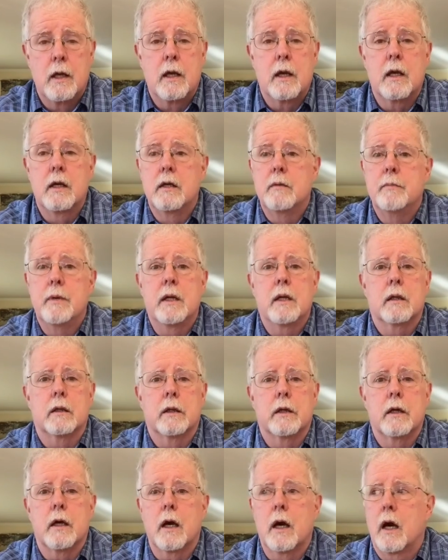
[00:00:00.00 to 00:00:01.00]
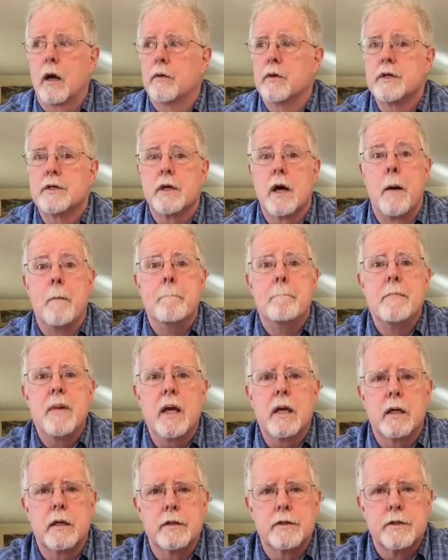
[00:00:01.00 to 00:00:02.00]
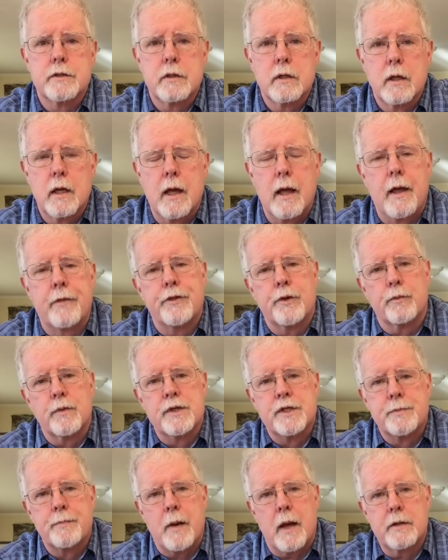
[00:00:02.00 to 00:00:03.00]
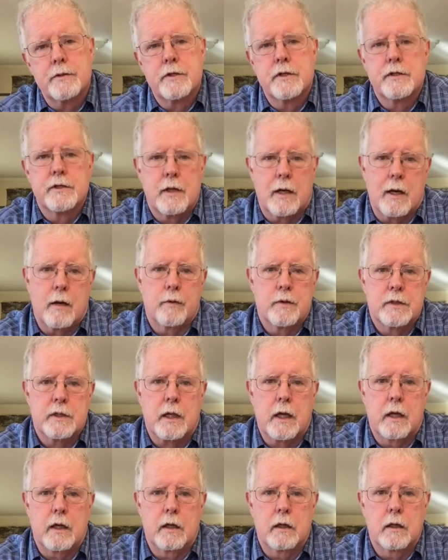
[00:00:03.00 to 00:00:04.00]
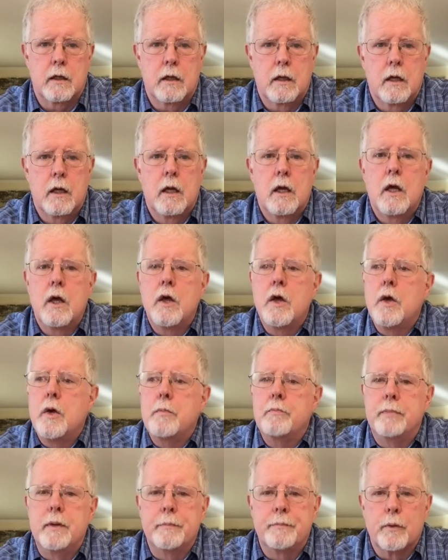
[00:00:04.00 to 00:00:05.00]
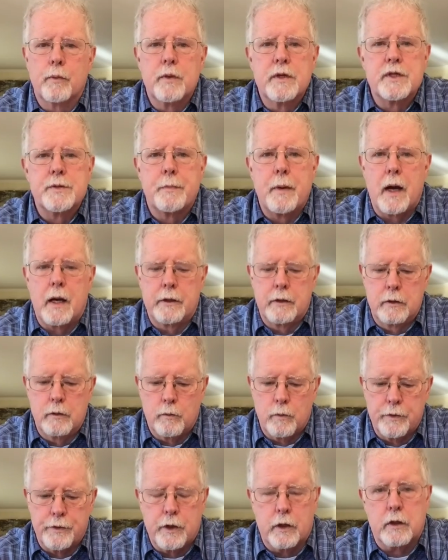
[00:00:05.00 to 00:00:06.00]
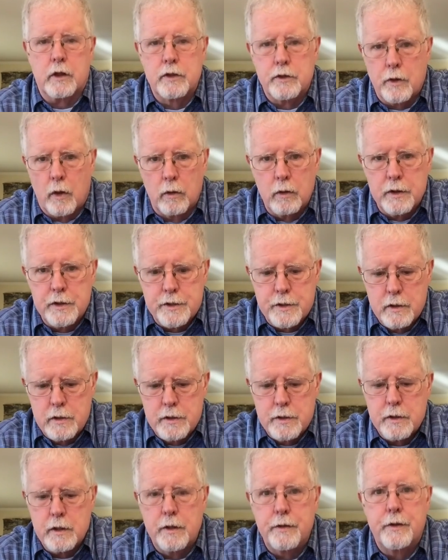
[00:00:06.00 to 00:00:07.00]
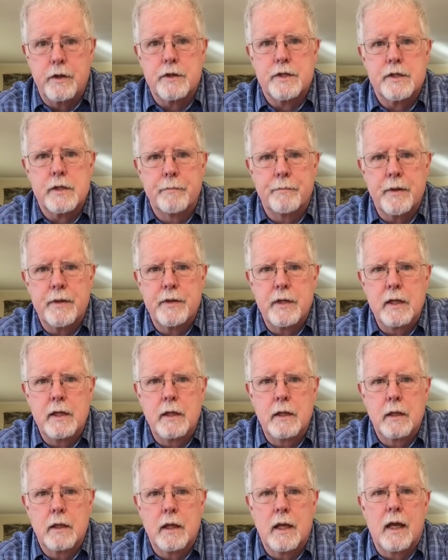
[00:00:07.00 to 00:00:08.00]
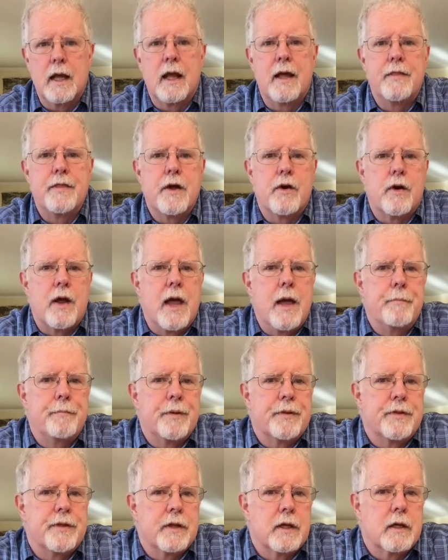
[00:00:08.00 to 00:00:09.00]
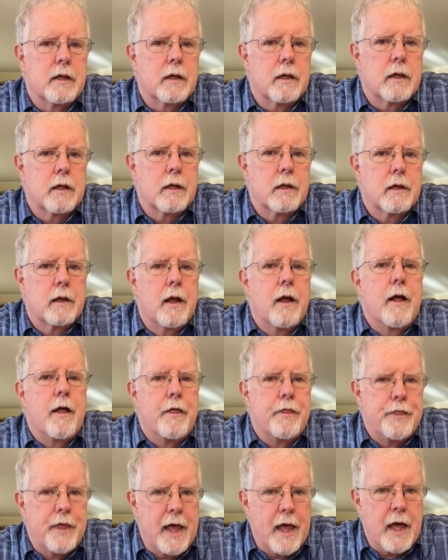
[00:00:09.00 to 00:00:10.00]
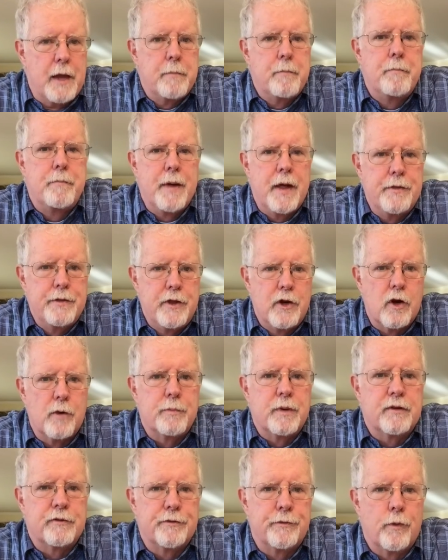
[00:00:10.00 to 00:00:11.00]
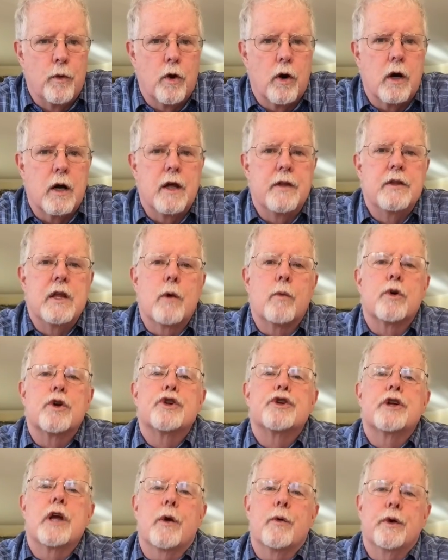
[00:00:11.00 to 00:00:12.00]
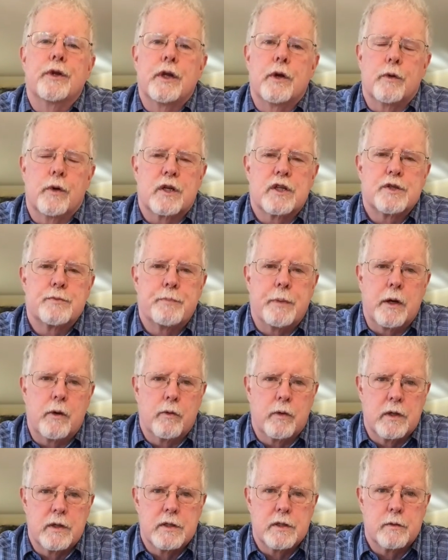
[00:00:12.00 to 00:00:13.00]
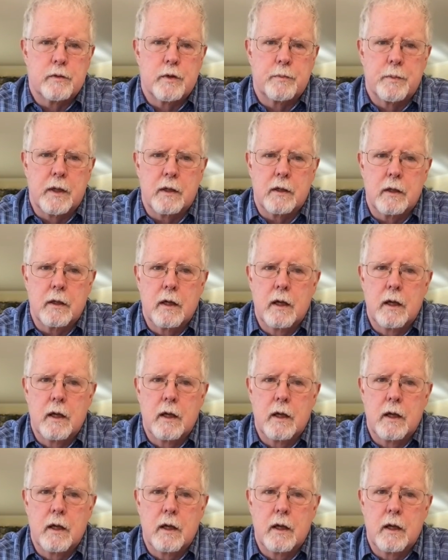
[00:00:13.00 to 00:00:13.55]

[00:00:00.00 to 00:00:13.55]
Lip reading: And immediately I was amazed at the responses that I was getting. People responded with their condolences, their sympathy, and their empathy. They had been there before, and they were sharing their experiences with me.